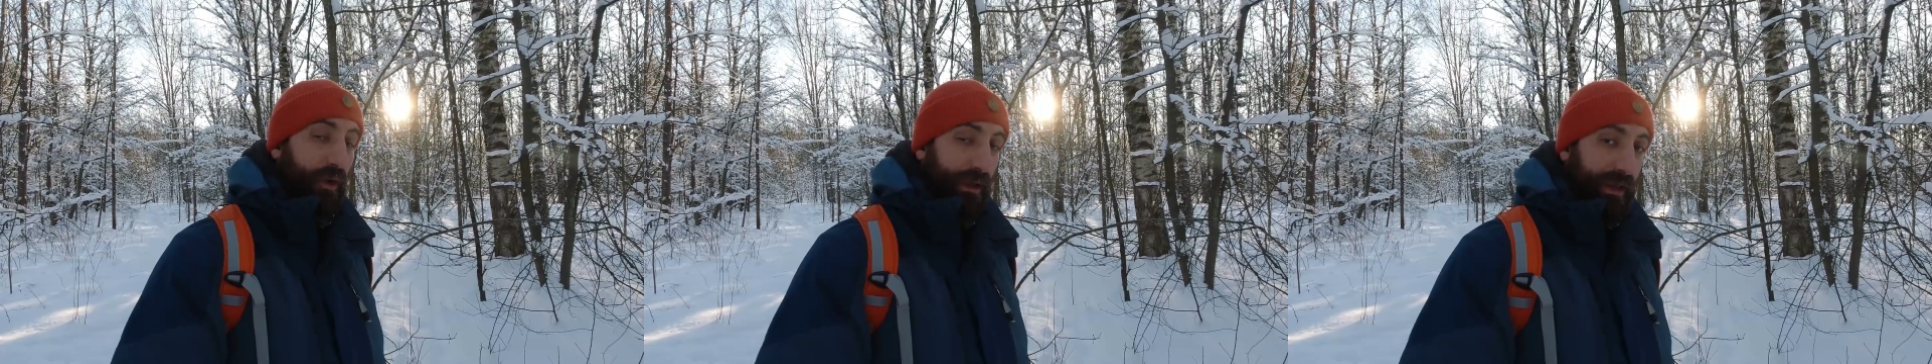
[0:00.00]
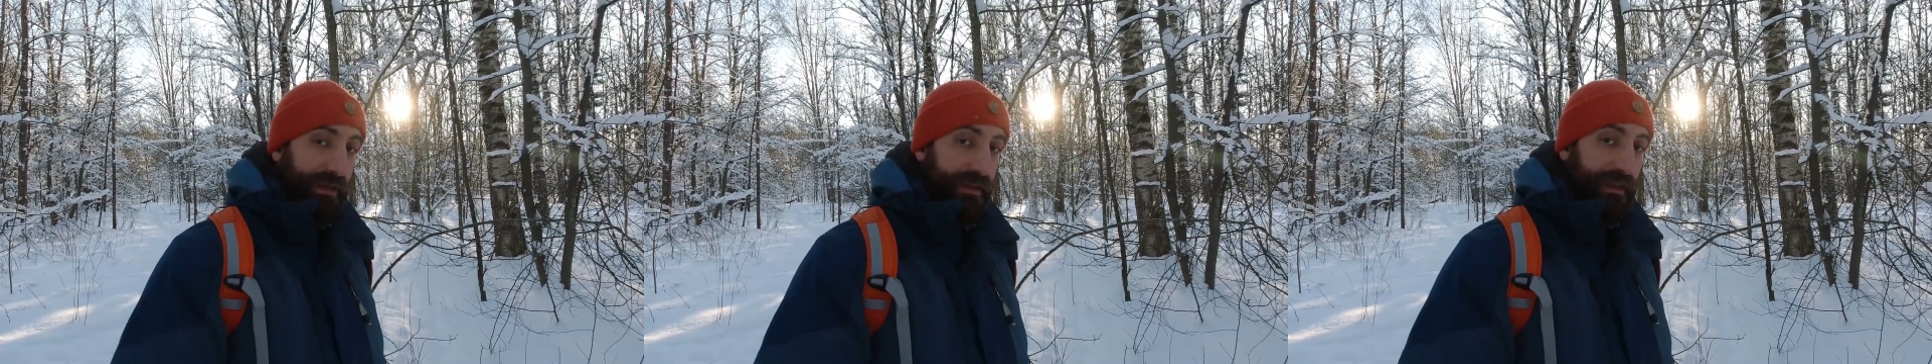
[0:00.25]

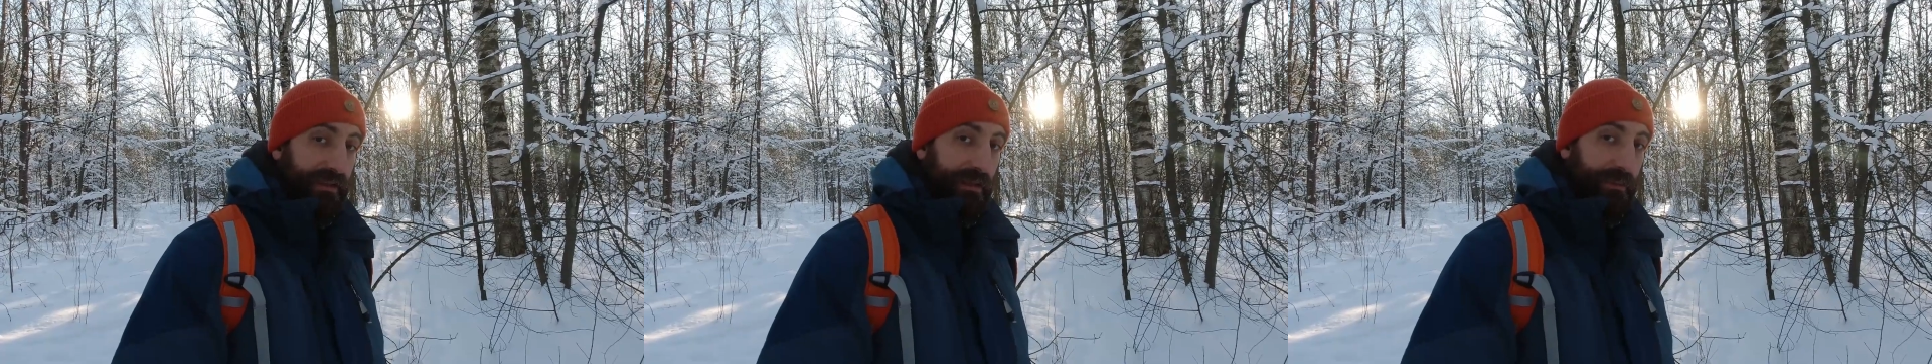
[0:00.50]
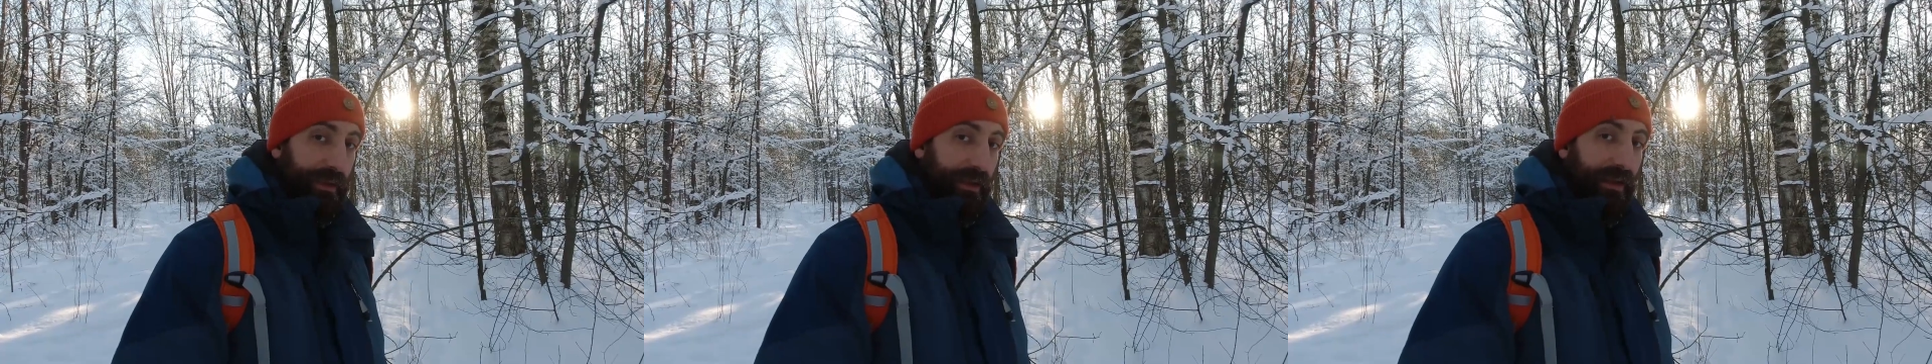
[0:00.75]
4K
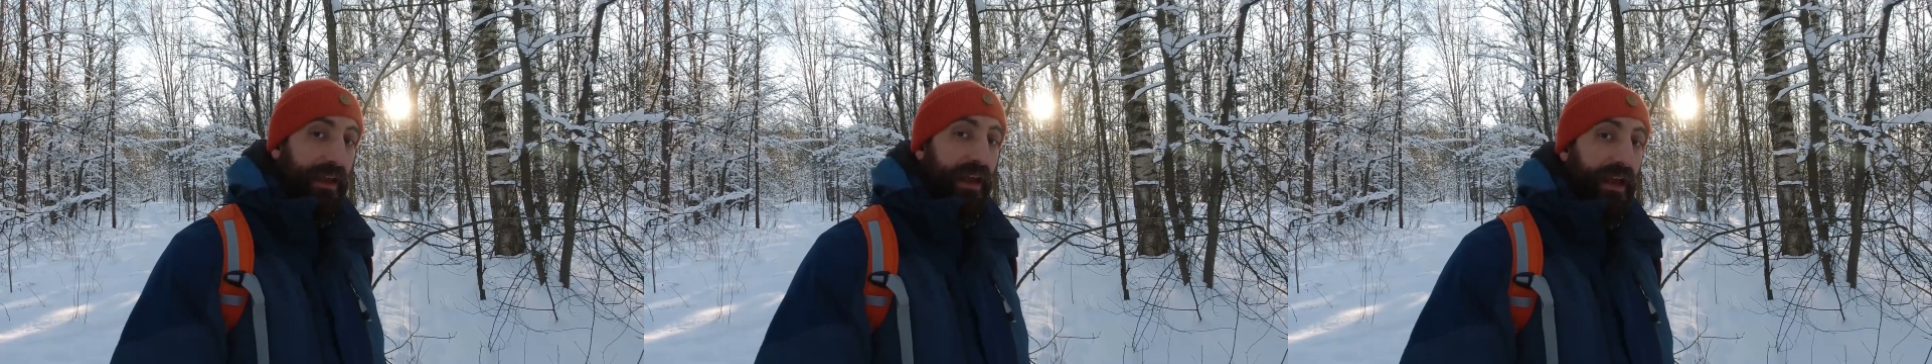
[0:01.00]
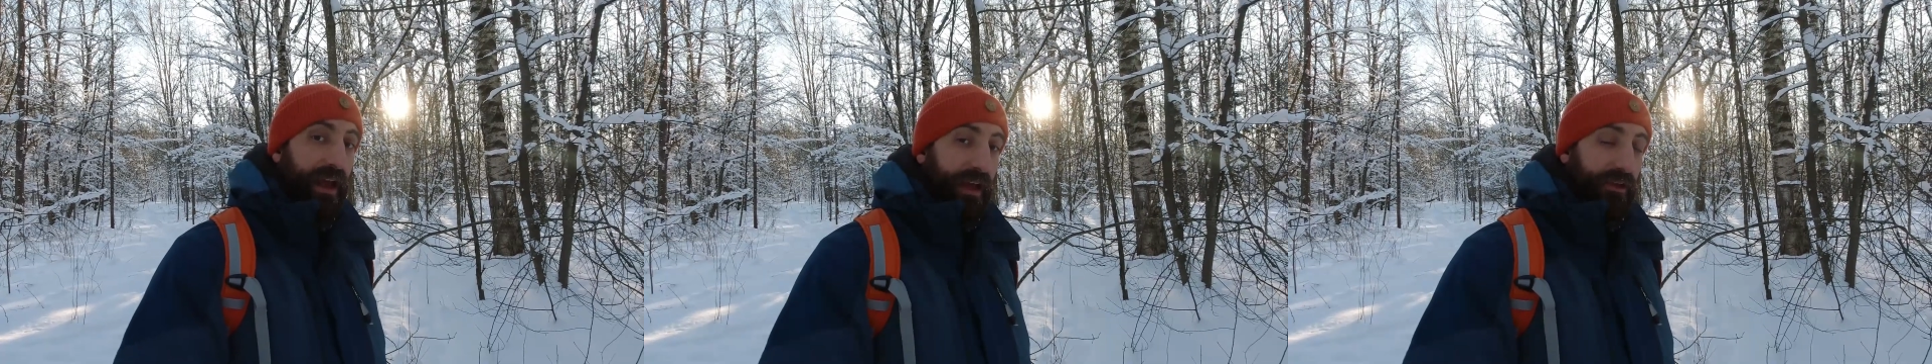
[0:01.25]
60p
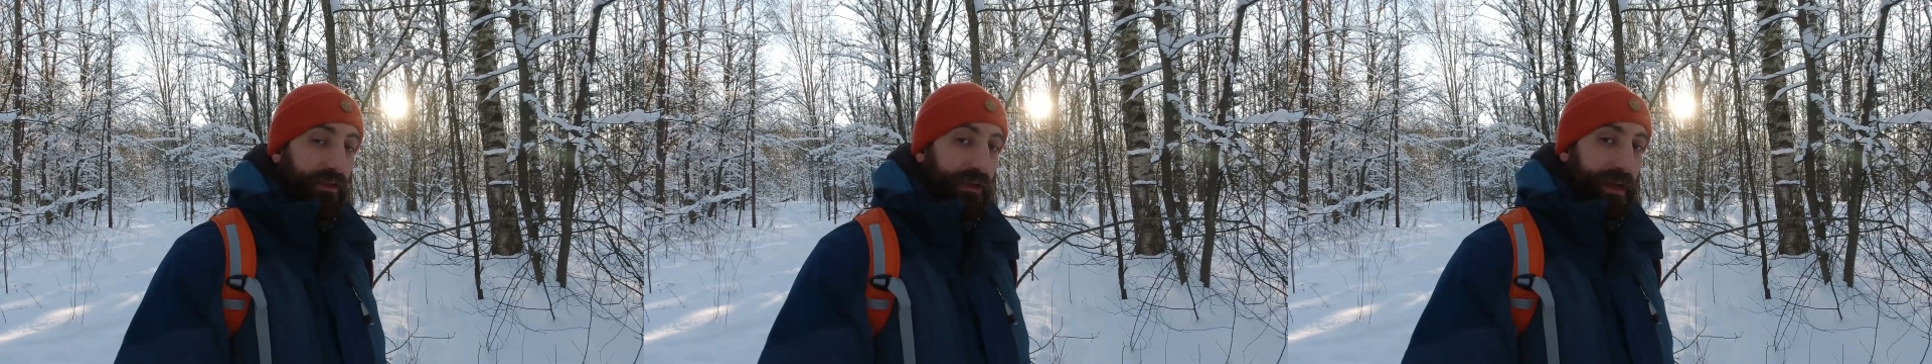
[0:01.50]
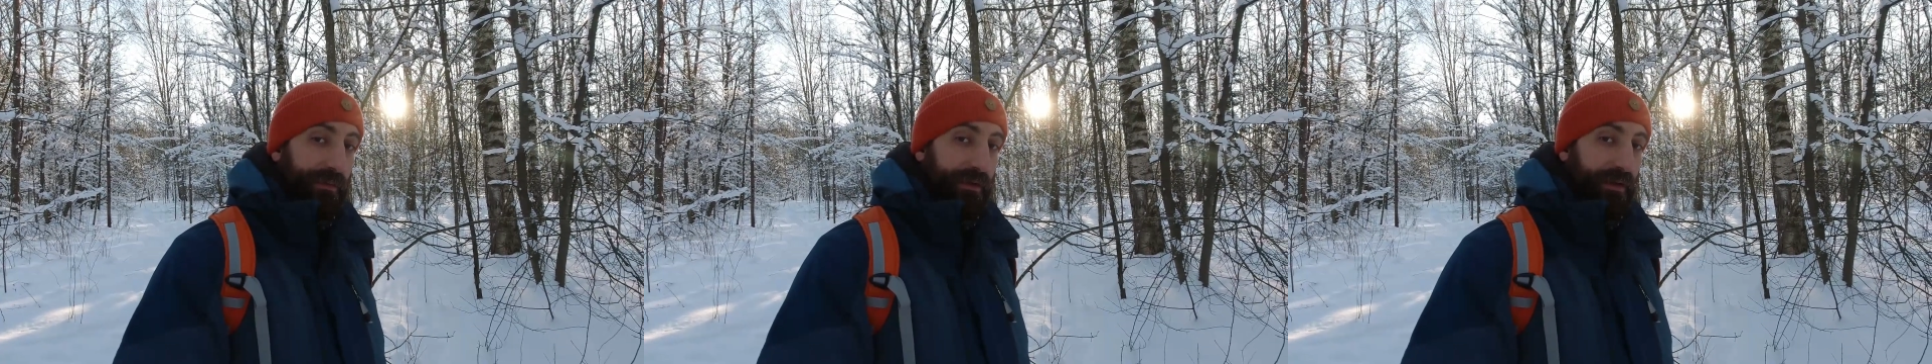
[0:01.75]
action
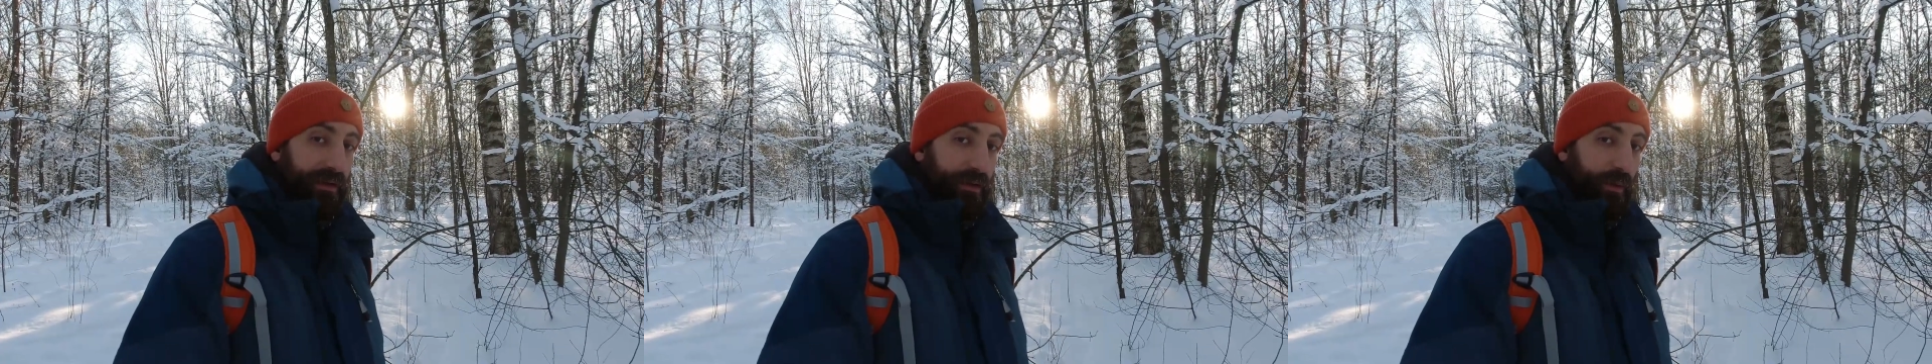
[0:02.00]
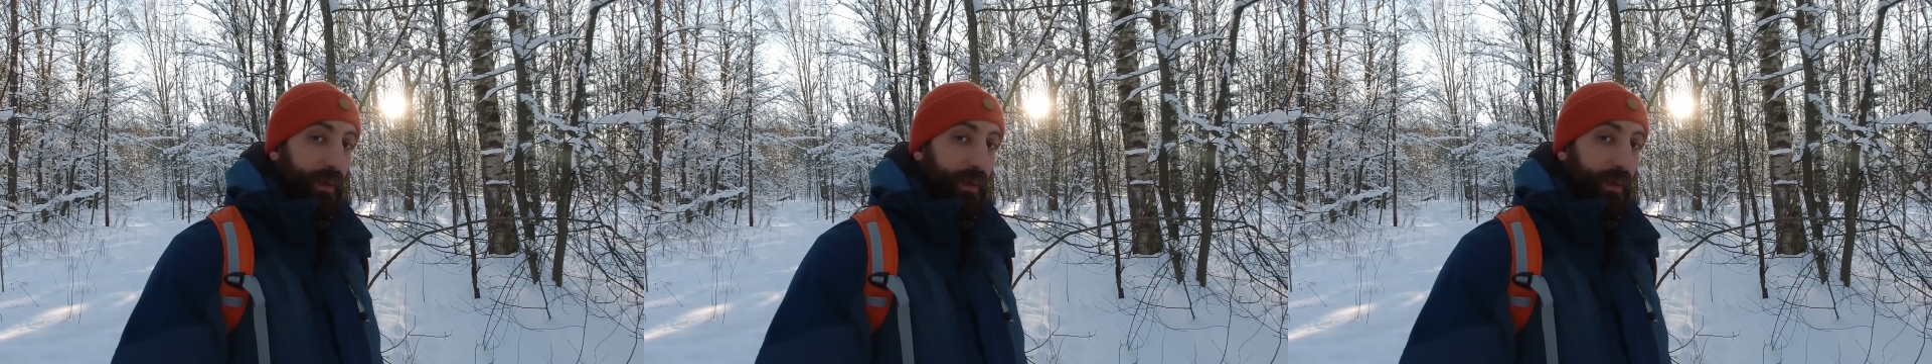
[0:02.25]
camera